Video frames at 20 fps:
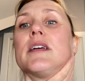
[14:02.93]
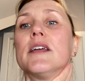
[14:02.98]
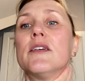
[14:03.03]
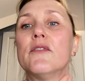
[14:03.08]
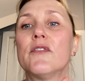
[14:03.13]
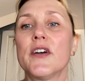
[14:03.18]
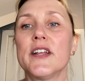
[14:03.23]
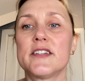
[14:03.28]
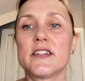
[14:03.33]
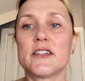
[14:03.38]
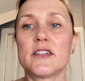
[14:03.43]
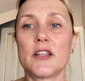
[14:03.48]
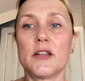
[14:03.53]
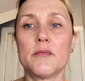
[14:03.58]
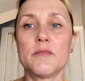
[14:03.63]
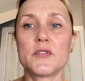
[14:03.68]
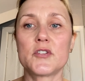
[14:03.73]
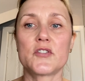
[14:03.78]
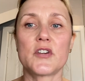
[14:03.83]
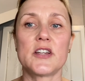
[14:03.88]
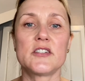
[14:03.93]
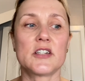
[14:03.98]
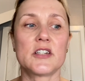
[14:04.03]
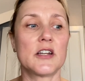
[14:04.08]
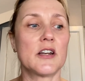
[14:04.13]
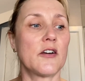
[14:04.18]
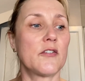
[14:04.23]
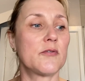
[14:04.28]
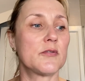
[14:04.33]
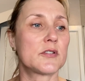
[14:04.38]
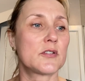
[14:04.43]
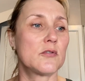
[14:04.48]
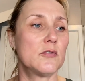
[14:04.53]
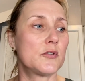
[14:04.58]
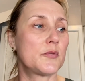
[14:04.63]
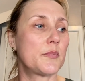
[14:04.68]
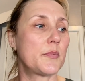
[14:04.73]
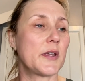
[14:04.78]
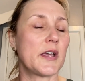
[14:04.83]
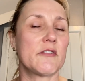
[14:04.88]
invented them, strangely enough, was
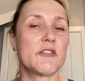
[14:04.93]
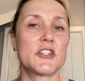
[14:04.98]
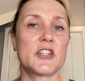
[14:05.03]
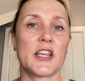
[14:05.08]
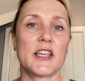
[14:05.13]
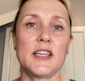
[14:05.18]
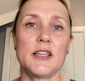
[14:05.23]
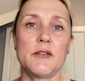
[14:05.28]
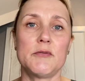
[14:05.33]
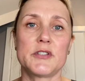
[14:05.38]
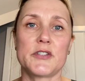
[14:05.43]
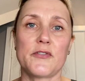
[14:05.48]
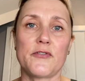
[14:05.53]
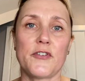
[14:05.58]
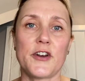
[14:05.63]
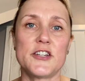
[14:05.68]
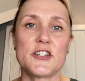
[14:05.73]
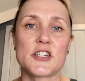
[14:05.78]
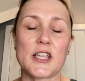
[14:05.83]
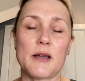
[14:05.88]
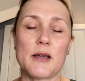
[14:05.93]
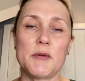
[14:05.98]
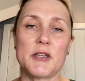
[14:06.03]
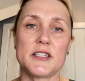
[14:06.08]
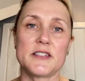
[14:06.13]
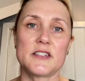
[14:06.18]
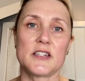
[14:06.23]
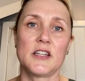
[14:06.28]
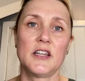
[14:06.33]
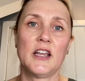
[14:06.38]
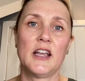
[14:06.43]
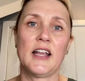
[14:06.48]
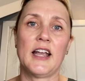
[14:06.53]
called Pier Augé. He was a French chemist.